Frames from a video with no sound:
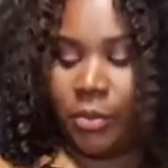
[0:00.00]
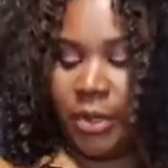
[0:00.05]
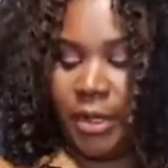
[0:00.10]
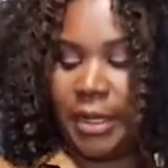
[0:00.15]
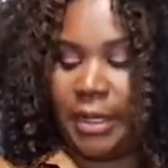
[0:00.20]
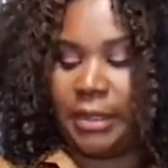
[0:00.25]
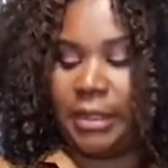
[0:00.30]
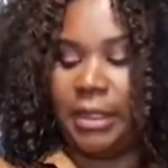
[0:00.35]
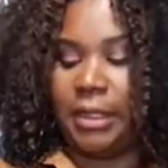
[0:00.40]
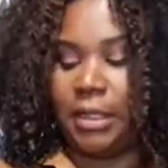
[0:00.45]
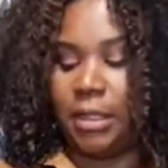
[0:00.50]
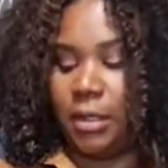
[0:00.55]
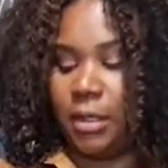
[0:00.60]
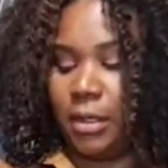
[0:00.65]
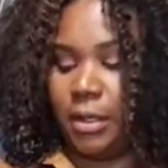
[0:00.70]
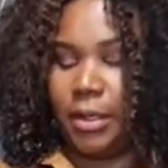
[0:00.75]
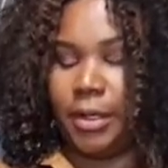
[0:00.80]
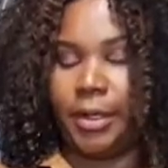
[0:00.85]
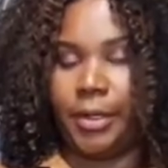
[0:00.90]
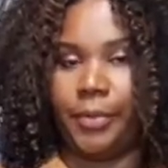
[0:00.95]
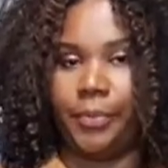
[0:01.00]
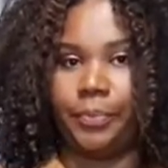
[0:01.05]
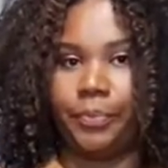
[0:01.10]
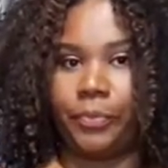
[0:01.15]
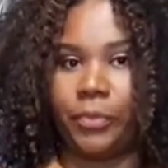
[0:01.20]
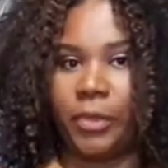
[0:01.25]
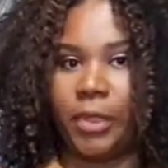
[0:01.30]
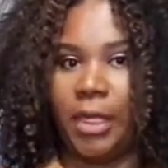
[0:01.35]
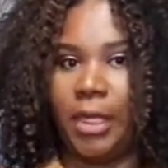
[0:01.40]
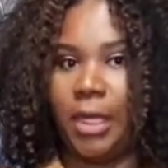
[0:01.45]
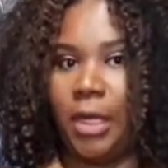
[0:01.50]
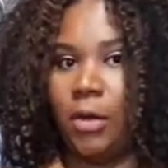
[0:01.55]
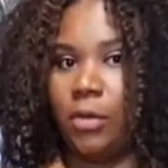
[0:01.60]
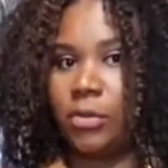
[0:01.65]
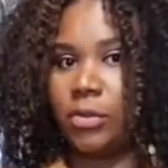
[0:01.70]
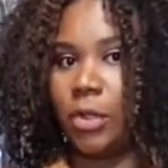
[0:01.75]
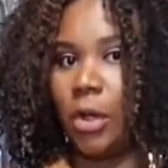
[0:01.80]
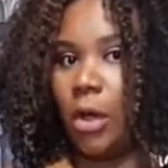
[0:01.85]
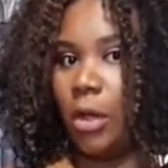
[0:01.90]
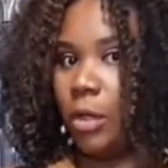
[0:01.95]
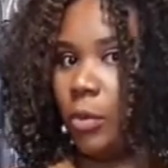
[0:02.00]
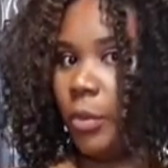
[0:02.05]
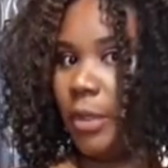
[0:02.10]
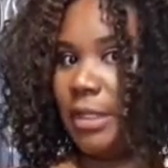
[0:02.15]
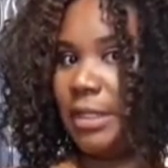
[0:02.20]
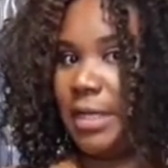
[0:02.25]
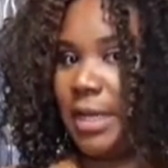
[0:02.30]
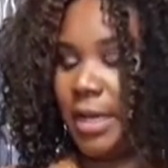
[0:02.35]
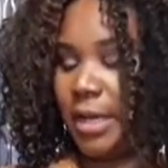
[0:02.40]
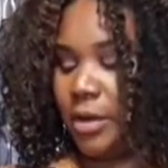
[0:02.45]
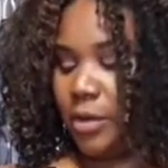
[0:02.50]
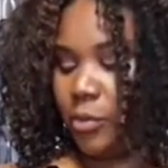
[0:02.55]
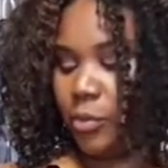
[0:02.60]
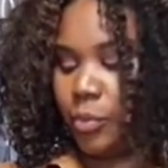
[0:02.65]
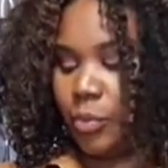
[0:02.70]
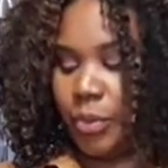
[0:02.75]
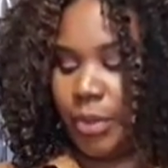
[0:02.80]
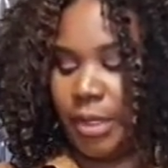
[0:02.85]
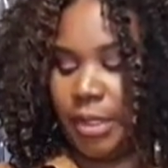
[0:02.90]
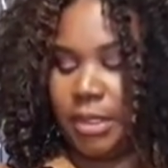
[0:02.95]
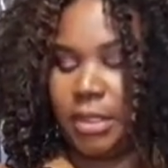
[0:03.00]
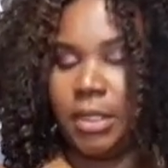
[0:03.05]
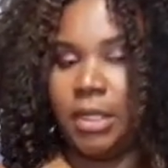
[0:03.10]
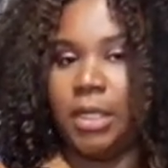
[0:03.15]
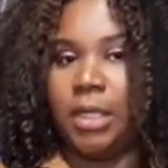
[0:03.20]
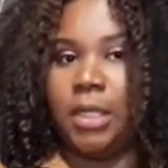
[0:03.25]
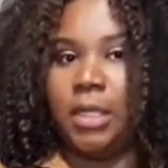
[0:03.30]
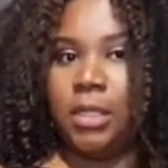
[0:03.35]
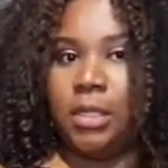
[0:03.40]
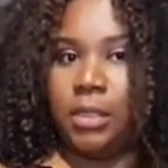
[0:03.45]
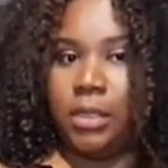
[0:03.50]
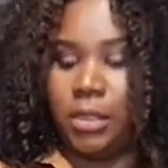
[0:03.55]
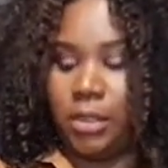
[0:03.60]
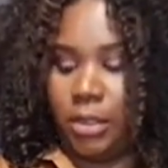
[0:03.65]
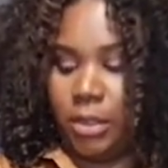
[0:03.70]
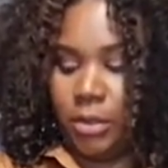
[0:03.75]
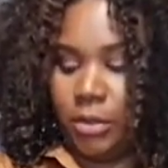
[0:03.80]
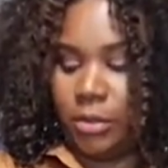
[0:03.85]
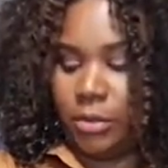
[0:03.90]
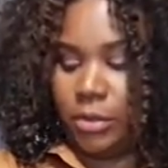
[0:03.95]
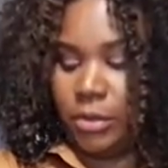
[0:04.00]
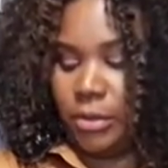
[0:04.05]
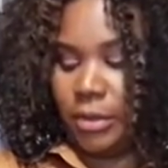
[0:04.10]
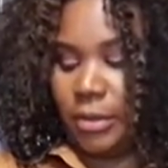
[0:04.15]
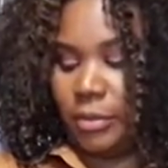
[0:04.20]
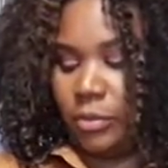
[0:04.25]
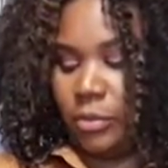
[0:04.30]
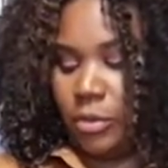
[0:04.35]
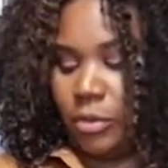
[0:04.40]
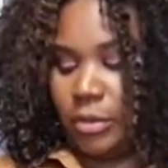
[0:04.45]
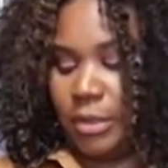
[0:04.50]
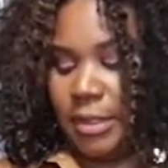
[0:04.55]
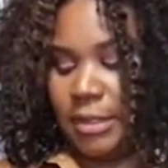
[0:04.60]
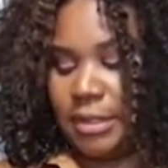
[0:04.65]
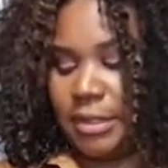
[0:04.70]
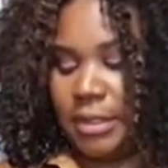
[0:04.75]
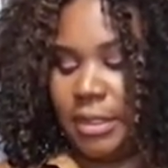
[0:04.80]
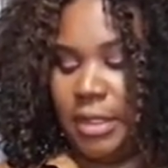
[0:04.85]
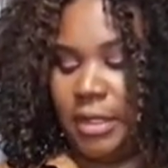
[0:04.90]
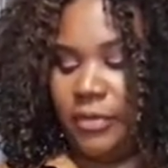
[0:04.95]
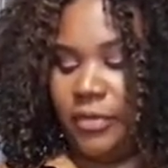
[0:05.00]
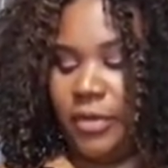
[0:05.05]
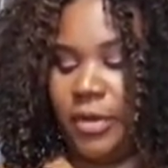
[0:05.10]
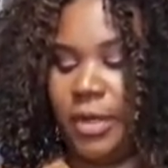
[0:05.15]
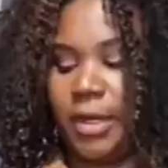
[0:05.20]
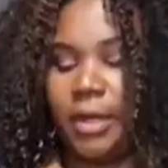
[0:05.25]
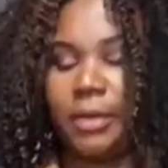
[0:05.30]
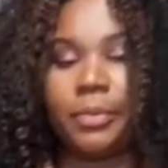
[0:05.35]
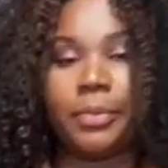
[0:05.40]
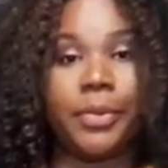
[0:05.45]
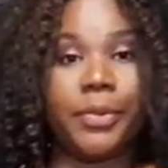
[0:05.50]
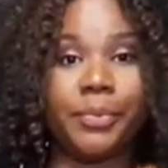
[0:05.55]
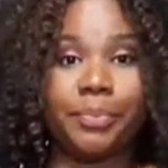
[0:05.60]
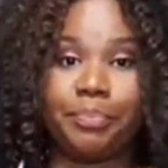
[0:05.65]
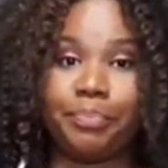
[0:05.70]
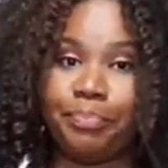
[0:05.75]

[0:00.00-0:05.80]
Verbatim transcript: but I think um, it goes all the way down, but you know, you can roll the sleeve up.